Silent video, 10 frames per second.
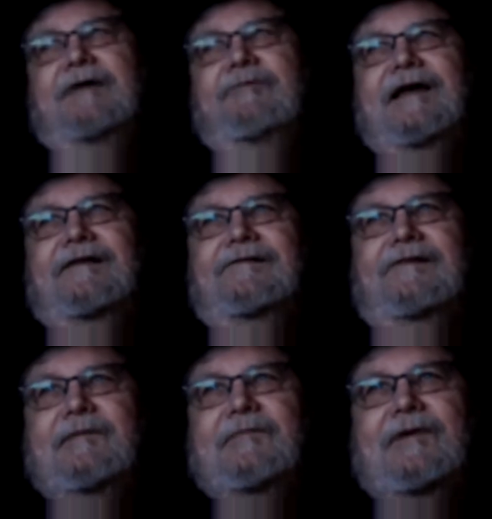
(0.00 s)
got the
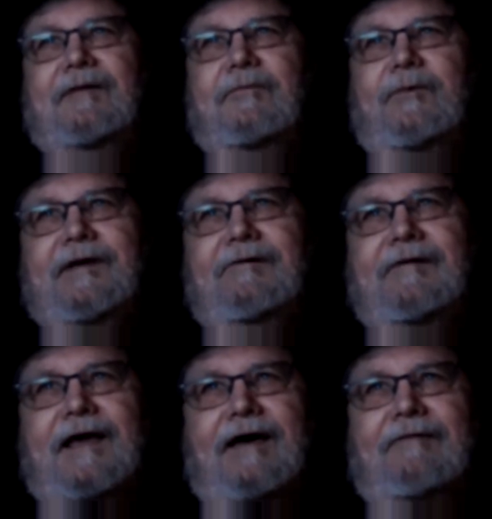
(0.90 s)
same problem. We only
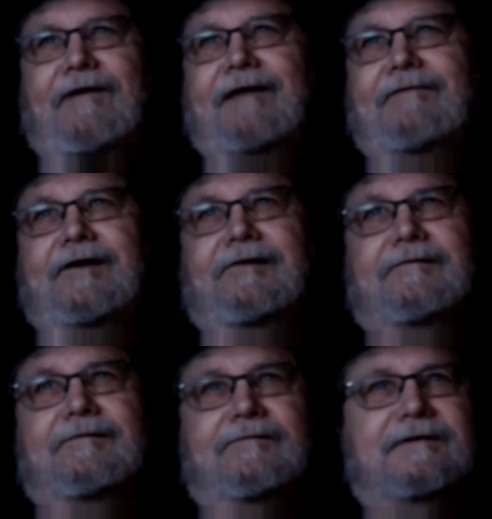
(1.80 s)
got 5
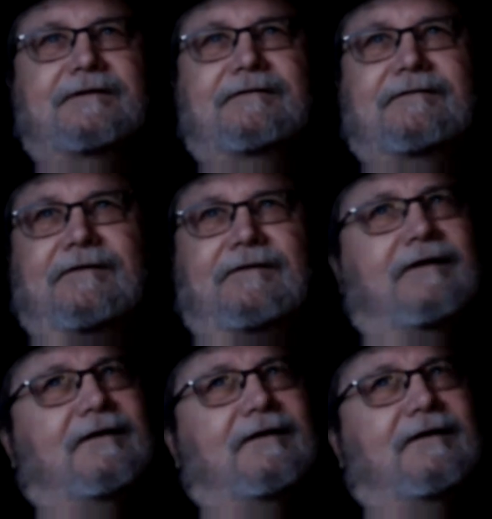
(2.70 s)
acres. So it's 7.